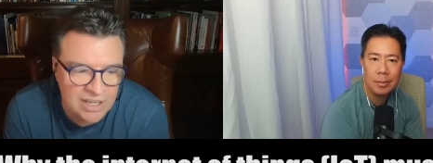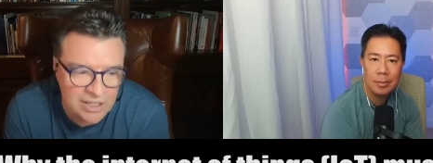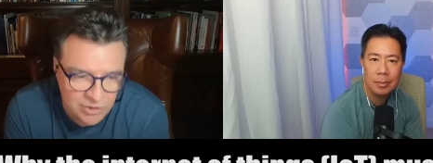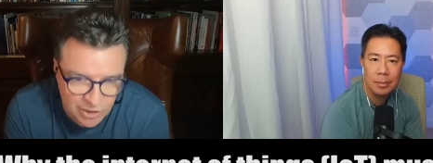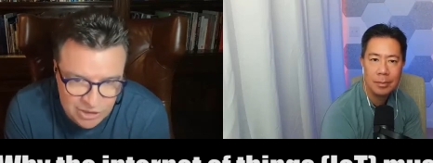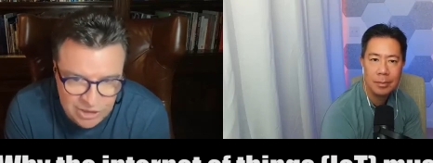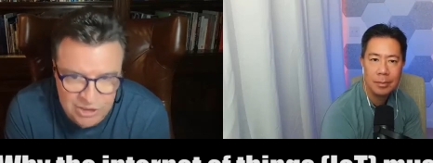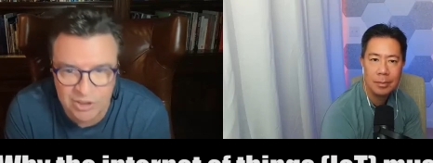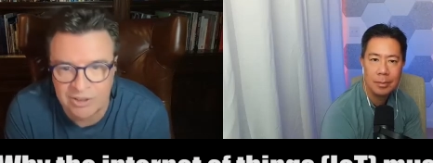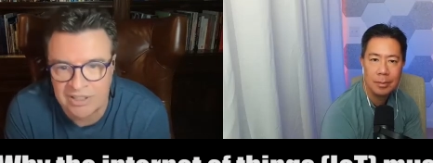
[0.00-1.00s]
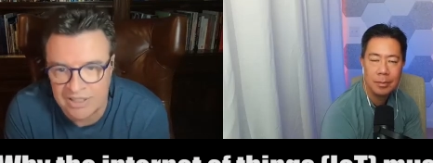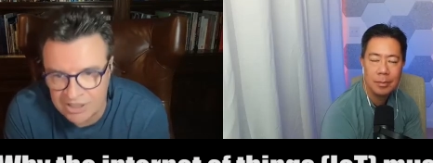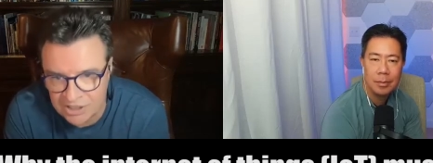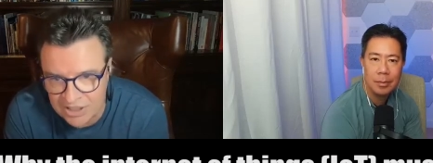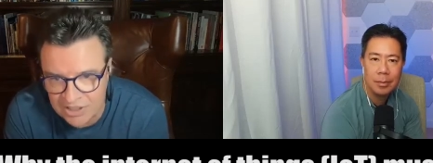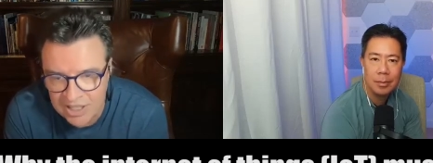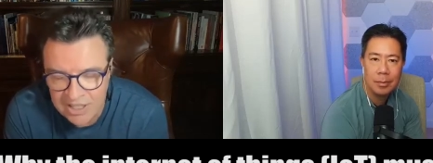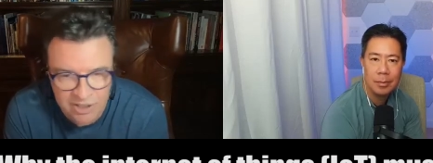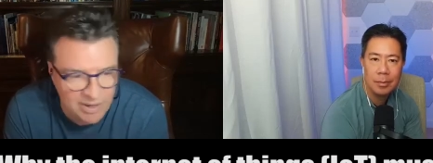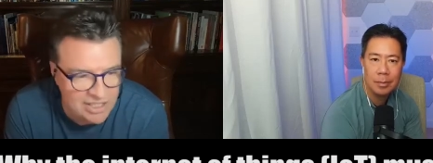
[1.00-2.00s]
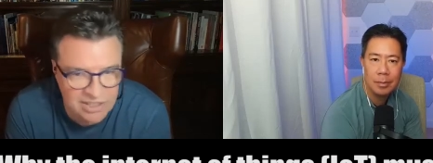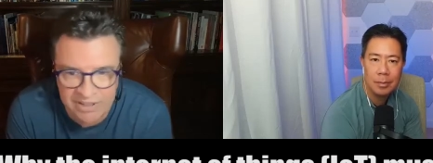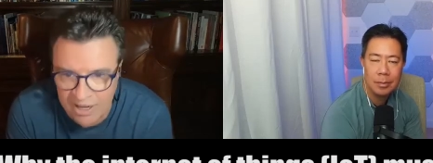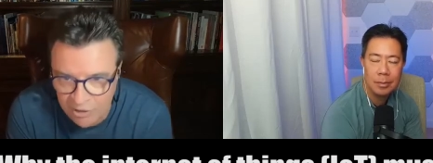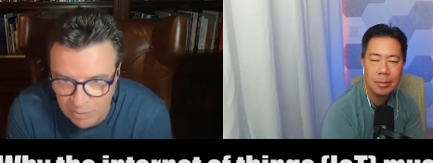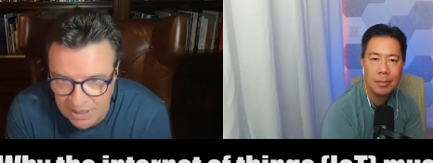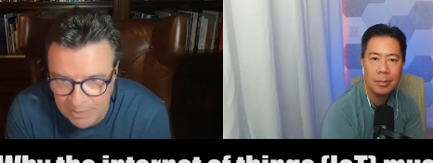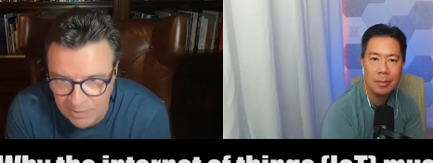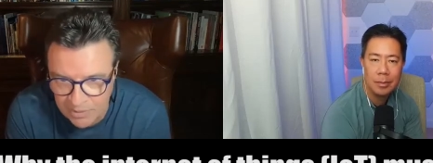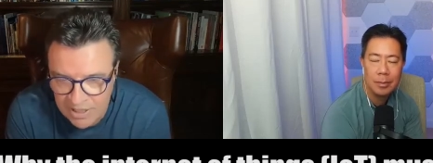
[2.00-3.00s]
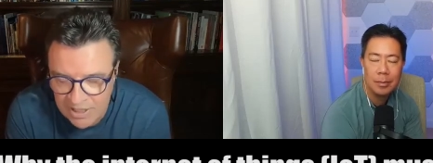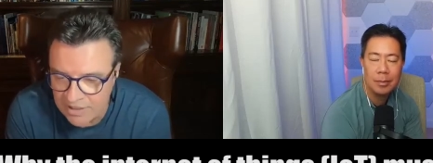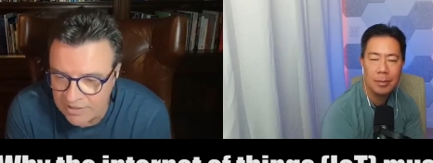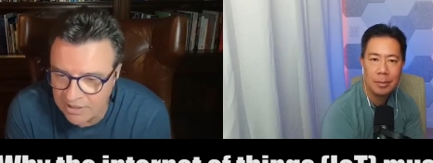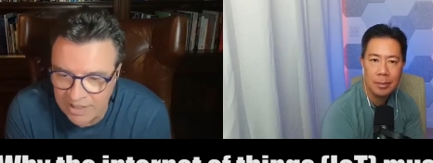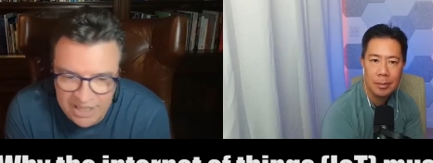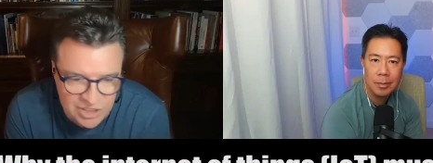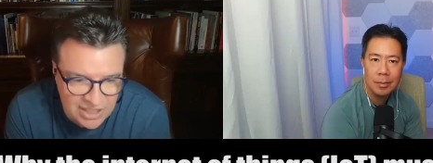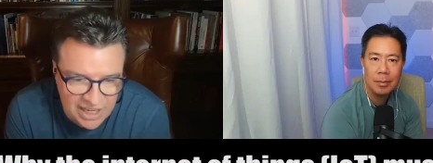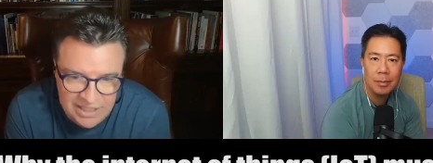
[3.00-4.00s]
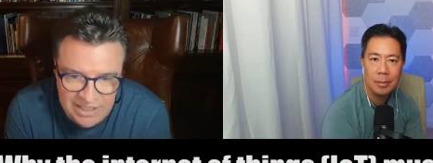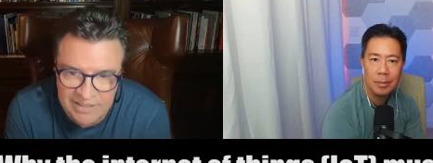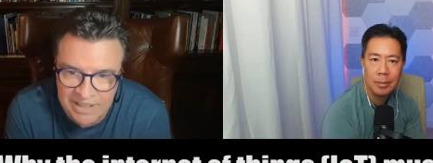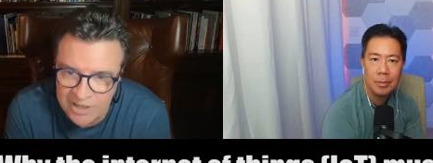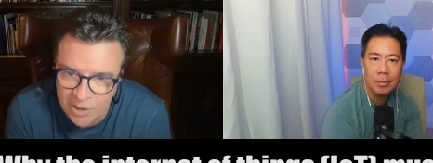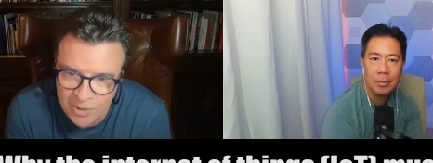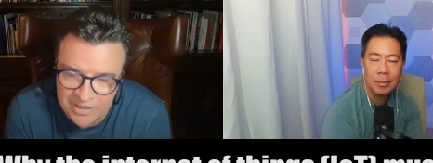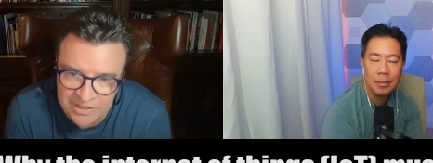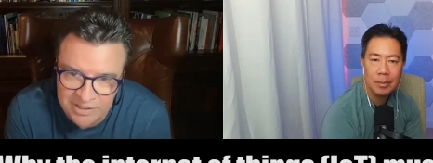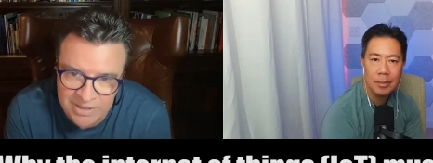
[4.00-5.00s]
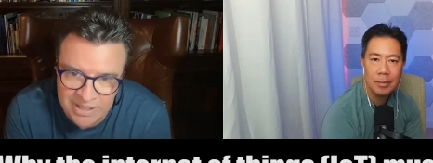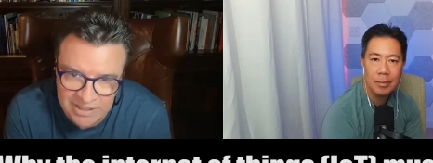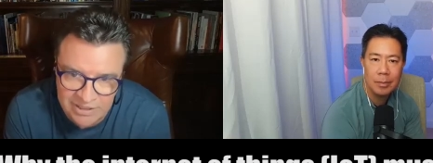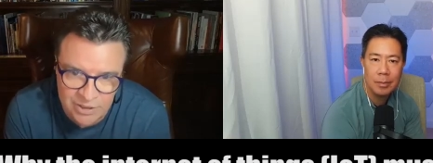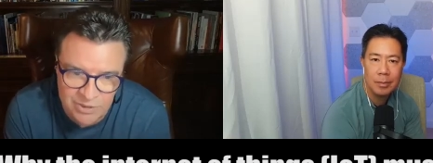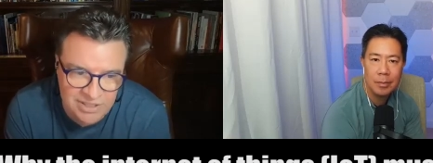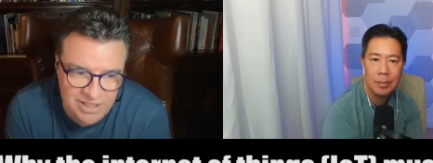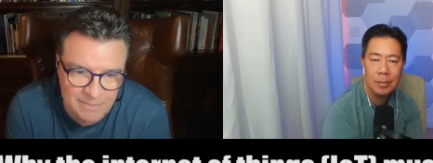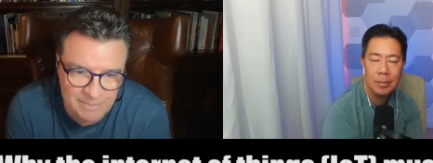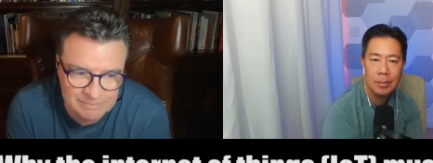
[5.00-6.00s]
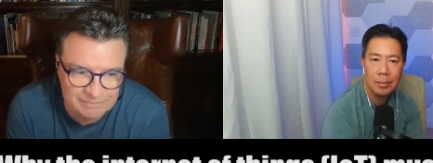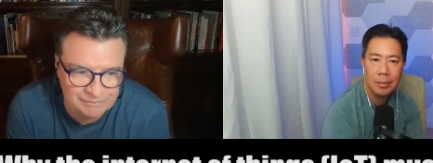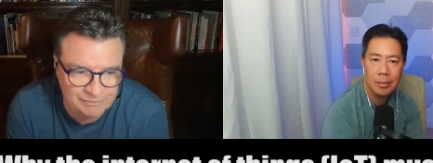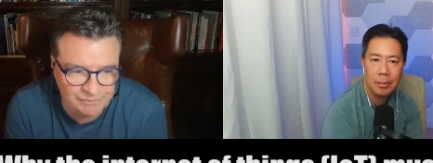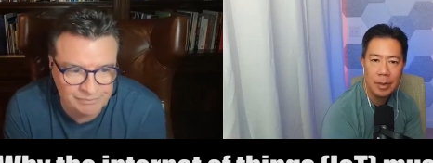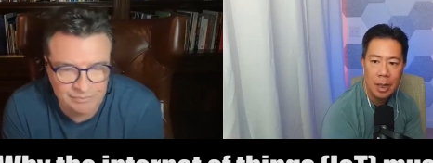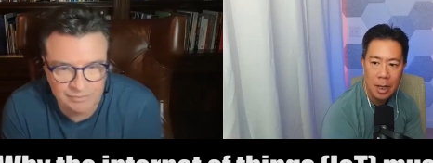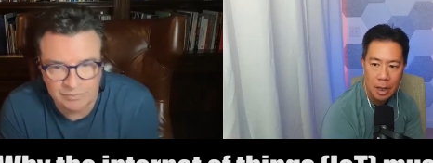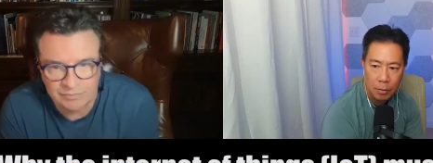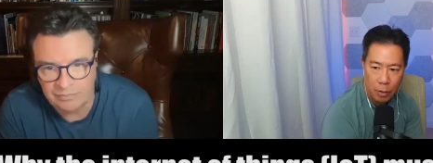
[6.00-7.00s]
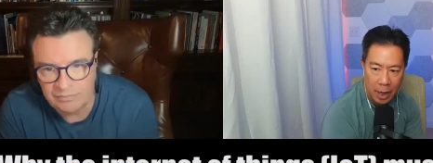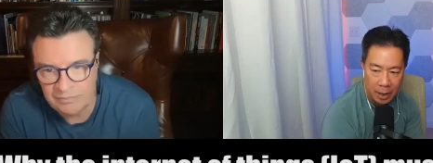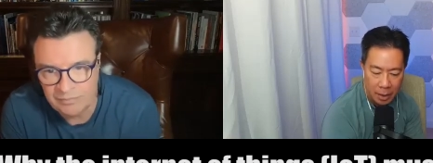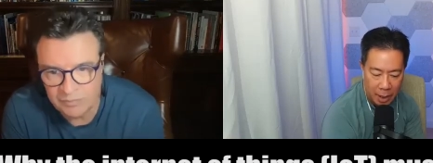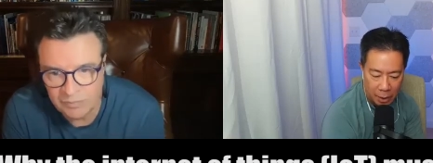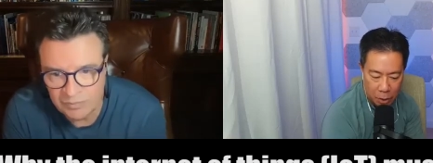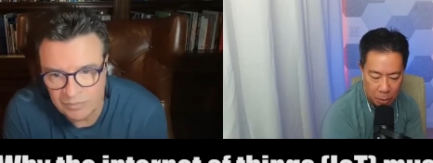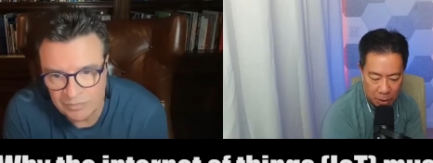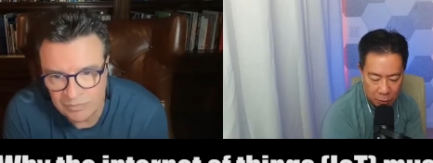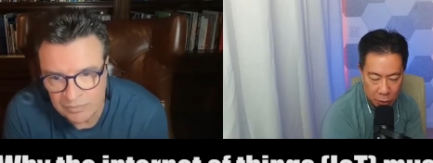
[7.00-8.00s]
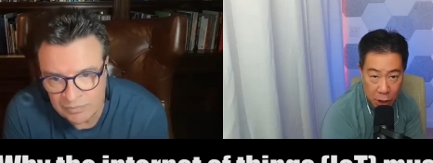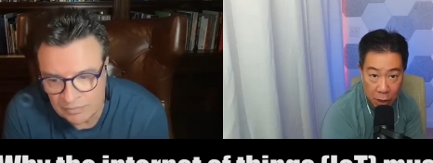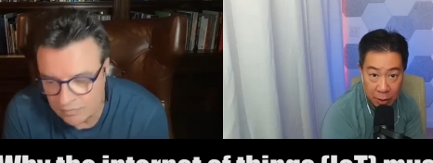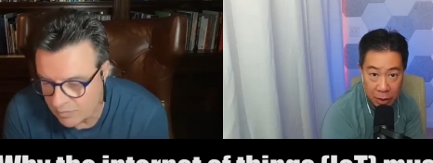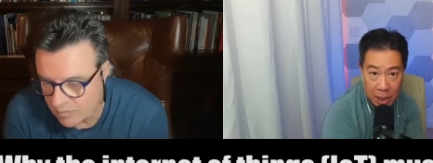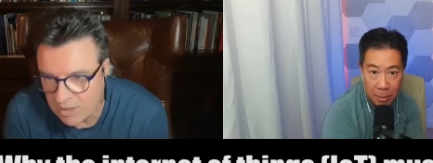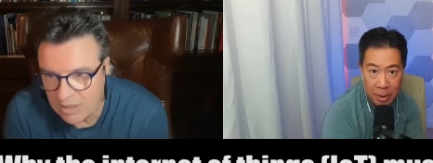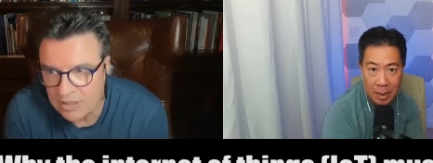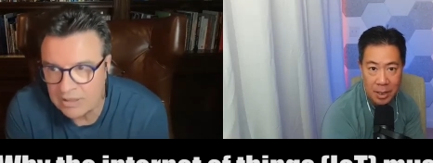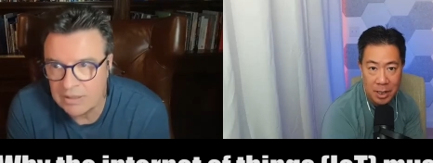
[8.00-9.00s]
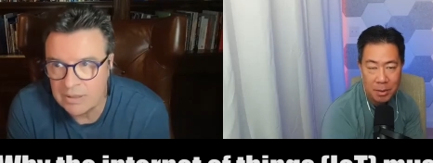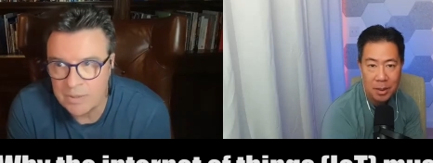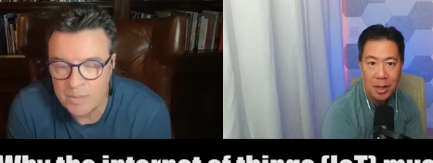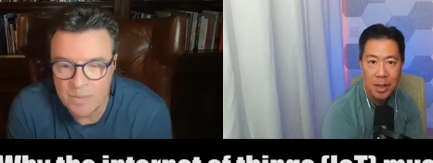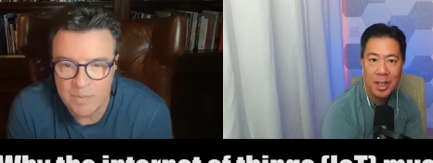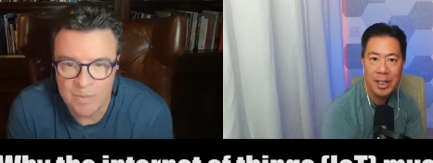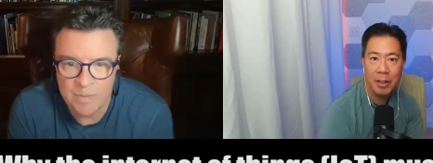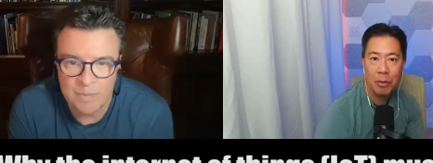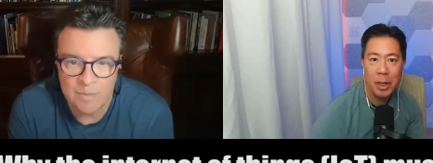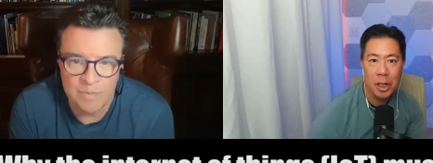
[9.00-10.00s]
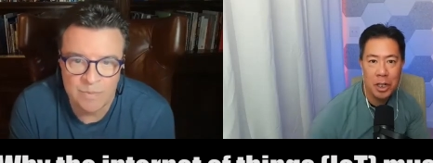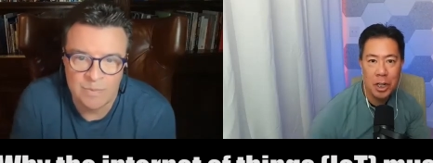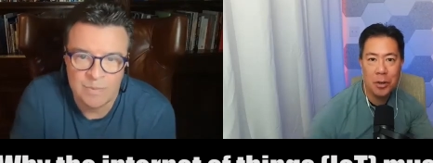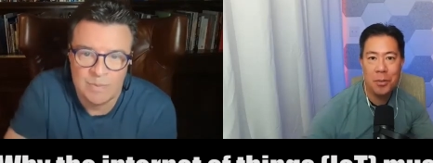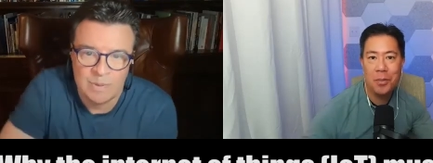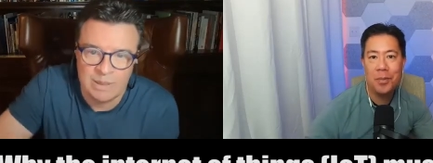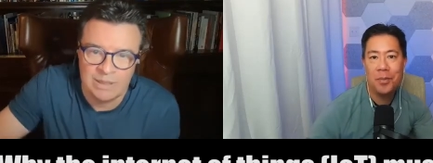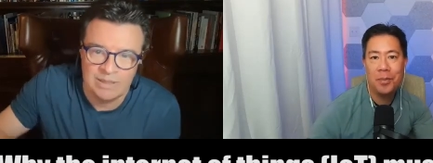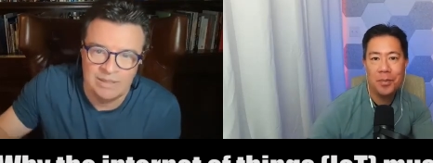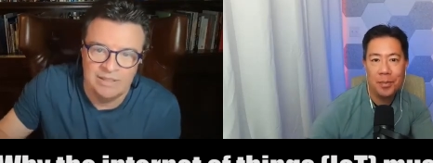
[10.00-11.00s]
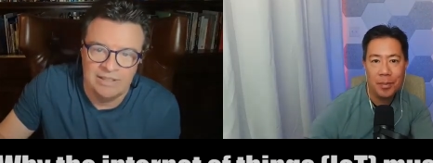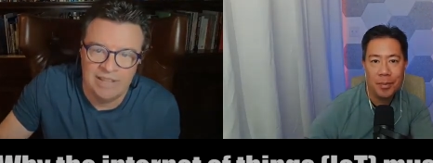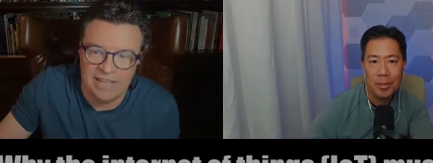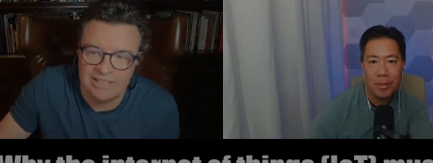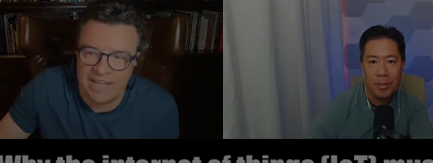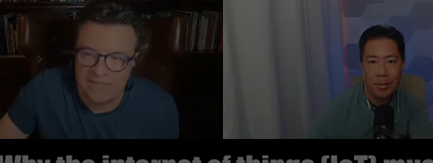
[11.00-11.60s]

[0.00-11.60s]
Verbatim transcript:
Speaker 1: your nurses, your clinicians, your ancillary health people. They're educated, they know what they're doing, and use
Speaker 2: them. Frank, thank you so much for sharing your time and insight. Thanks again for being on the show. Thanks,